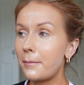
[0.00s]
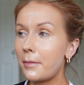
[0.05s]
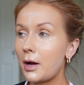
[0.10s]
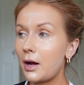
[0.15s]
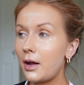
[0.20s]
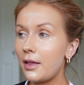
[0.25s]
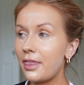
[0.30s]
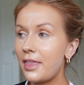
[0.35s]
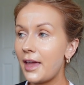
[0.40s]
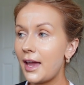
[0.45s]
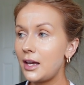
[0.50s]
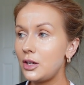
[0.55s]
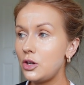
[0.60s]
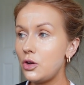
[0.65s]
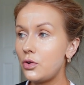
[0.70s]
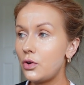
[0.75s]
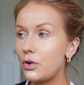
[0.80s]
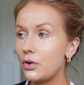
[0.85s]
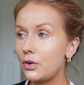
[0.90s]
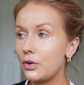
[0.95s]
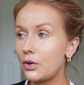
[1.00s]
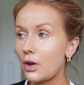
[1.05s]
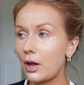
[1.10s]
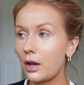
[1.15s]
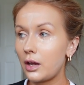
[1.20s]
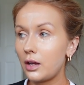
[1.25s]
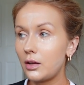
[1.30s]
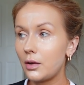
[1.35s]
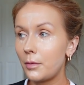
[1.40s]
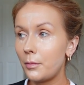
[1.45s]
but there you can
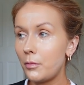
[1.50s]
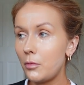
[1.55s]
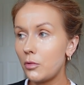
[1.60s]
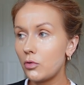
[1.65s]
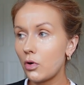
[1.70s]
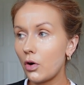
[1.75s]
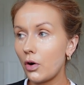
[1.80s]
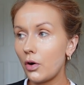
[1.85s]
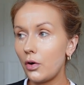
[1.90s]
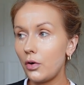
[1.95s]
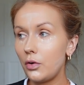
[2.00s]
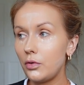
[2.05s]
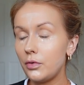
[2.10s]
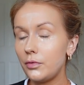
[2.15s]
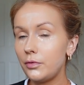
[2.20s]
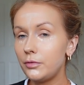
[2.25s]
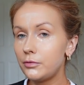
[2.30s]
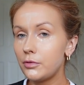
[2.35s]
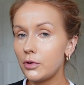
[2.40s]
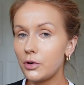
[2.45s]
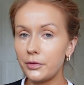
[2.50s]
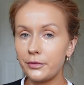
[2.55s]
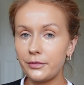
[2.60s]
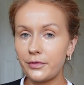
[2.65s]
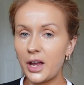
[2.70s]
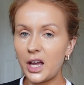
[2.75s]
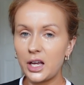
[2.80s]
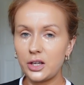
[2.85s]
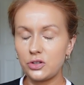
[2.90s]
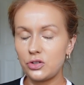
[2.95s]
like grow fruit and
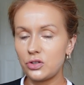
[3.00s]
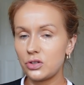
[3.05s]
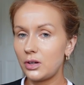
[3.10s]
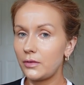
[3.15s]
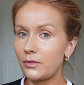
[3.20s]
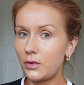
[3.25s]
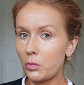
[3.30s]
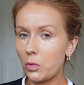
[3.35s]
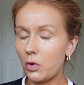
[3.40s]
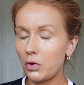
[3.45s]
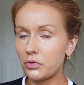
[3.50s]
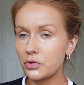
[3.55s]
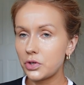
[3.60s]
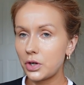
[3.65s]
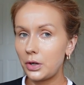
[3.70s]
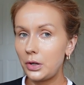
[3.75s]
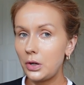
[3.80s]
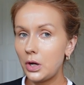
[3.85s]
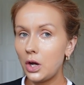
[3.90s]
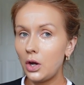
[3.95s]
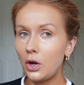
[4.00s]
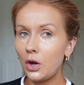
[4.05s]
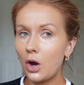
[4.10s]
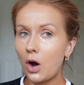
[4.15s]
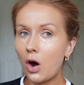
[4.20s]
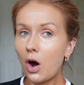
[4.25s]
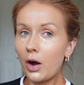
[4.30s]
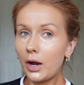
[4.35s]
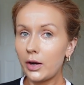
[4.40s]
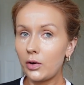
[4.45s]
veg if you want to.
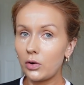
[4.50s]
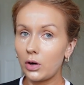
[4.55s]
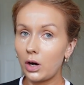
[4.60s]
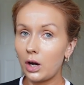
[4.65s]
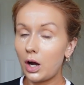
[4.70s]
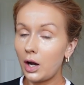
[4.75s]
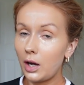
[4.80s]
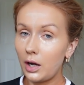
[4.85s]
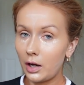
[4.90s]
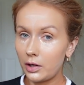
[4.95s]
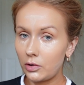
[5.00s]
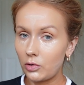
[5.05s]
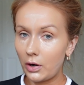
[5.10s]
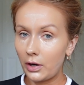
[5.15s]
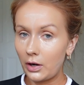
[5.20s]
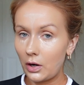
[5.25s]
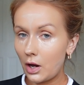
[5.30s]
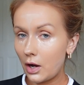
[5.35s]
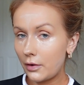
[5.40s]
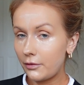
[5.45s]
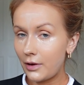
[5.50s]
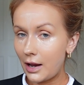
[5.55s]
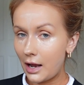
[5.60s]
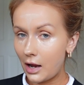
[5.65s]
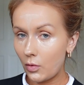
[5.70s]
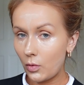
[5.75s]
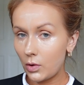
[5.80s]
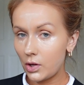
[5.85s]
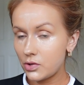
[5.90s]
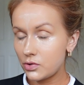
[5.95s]
I like growing cut
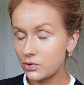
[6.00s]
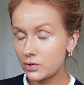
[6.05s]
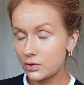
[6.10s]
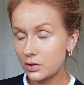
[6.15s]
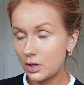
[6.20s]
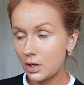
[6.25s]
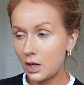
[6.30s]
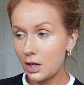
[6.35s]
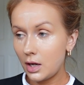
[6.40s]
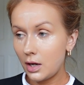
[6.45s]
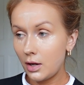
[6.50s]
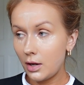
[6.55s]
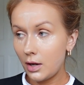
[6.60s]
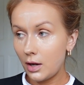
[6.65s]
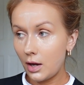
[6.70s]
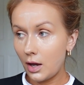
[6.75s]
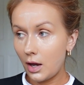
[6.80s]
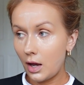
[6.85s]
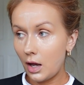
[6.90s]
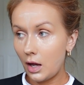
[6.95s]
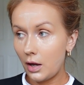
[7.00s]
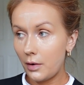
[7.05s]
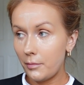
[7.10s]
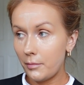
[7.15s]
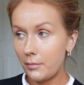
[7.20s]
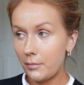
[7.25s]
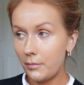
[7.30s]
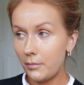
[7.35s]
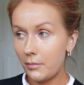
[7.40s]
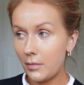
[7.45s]
flowers,
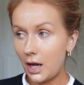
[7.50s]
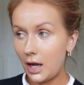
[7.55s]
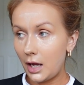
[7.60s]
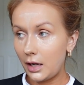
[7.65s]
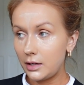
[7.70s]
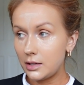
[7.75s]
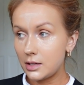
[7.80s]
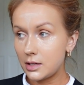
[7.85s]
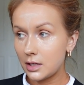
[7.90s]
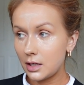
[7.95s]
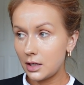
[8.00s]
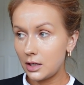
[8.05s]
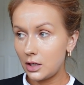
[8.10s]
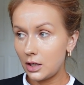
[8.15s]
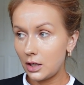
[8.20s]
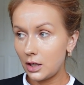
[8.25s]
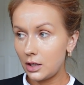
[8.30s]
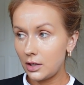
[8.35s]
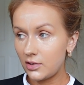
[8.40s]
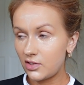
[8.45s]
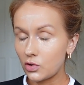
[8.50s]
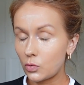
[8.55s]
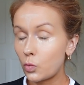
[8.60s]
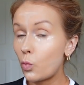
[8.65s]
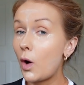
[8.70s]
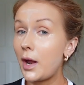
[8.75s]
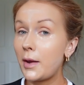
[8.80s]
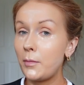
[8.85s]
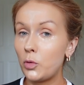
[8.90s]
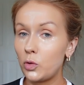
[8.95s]
and it's just
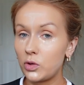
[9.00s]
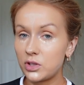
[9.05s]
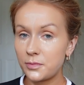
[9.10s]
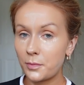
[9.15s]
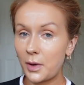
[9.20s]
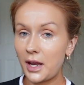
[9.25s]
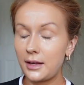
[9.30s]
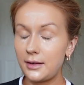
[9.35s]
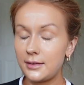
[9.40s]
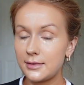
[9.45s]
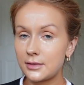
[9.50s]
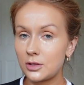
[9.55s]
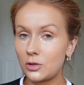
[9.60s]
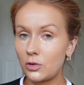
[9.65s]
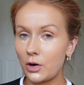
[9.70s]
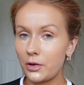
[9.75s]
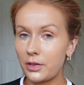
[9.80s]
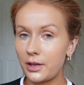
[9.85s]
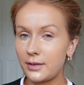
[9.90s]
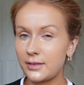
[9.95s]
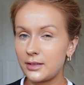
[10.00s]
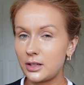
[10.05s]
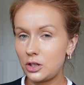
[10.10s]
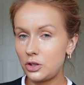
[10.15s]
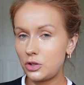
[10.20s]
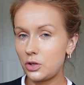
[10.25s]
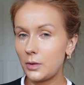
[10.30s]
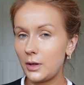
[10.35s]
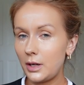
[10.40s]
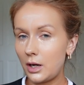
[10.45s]
way more space to grow things than you
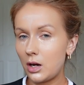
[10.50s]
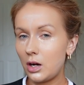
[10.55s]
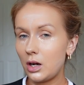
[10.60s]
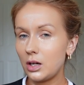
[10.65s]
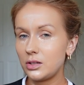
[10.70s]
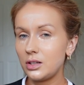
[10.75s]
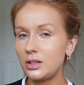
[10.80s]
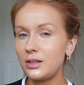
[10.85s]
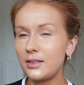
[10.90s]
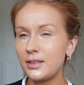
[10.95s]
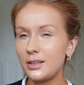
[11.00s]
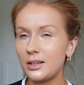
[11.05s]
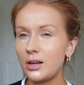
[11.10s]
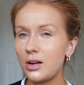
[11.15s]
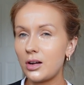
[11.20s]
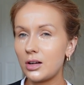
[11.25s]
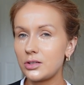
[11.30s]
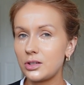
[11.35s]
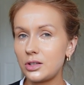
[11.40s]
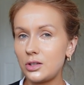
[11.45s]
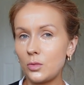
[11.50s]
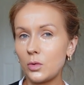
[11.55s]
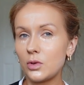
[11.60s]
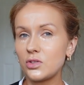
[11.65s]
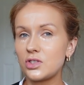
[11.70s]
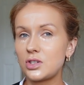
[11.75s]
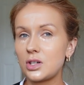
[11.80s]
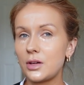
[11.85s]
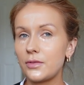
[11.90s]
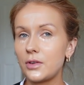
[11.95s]
do in a garden, because in a garden you want
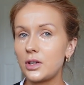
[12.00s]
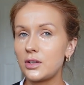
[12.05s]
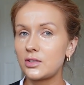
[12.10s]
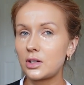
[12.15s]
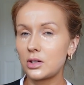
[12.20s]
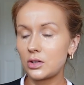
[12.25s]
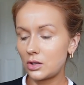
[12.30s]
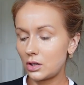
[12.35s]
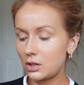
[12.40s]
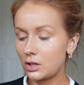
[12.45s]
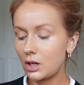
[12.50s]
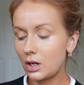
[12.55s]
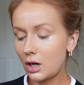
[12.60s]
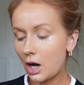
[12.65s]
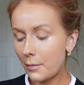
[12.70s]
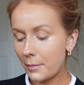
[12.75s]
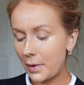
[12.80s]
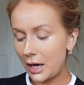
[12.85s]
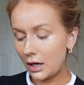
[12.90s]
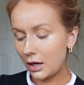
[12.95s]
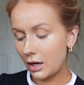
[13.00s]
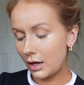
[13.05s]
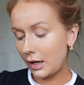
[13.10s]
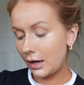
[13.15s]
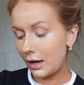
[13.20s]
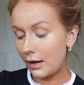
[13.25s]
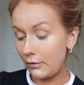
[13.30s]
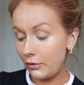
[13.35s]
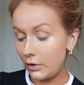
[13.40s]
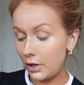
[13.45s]
stuff that's gonna come back
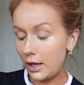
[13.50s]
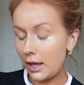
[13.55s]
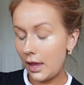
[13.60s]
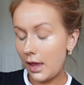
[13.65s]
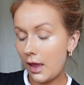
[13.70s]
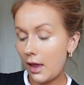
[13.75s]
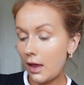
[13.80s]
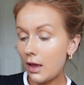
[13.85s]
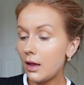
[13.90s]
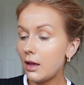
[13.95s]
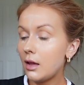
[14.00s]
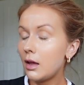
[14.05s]
like every year